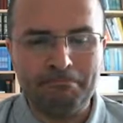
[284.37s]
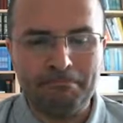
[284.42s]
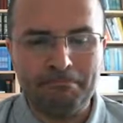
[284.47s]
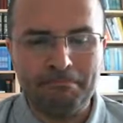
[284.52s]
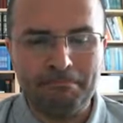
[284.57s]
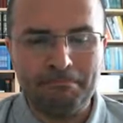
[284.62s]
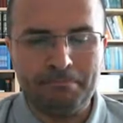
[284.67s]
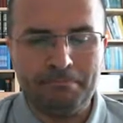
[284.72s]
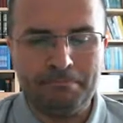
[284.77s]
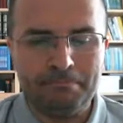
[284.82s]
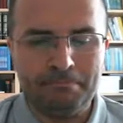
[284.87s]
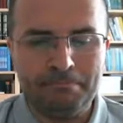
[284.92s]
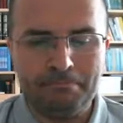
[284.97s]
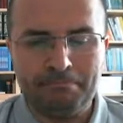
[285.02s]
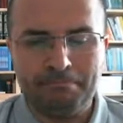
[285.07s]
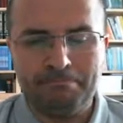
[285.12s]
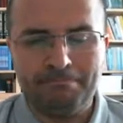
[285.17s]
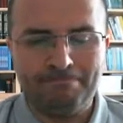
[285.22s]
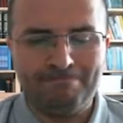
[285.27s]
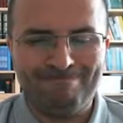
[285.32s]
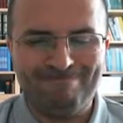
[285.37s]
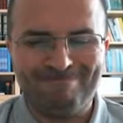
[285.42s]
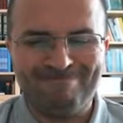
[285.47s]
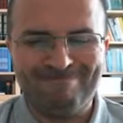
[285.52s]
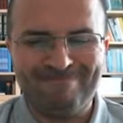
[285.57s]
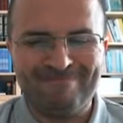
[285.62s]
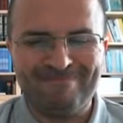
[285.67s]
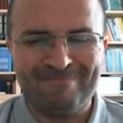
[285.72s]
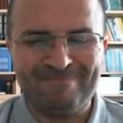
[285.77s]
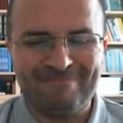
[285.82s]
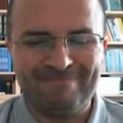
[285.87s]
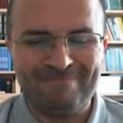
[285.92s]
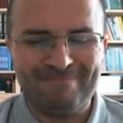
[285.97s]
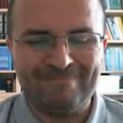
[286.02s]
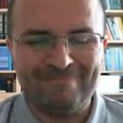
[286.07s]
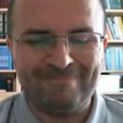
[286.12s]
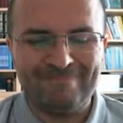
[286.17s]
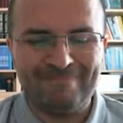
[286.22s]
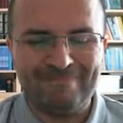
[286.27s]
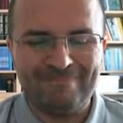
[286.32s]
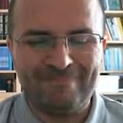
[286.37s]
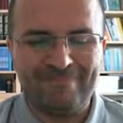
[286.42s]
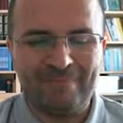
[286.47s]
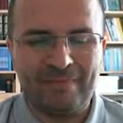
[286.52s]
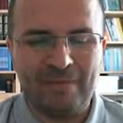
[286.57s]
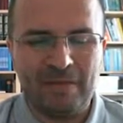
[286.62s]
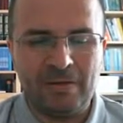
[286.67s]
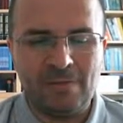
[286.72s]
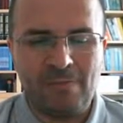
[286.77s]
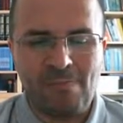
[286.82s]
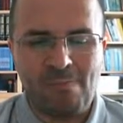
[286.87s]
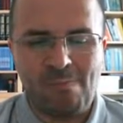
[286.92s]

[no speech]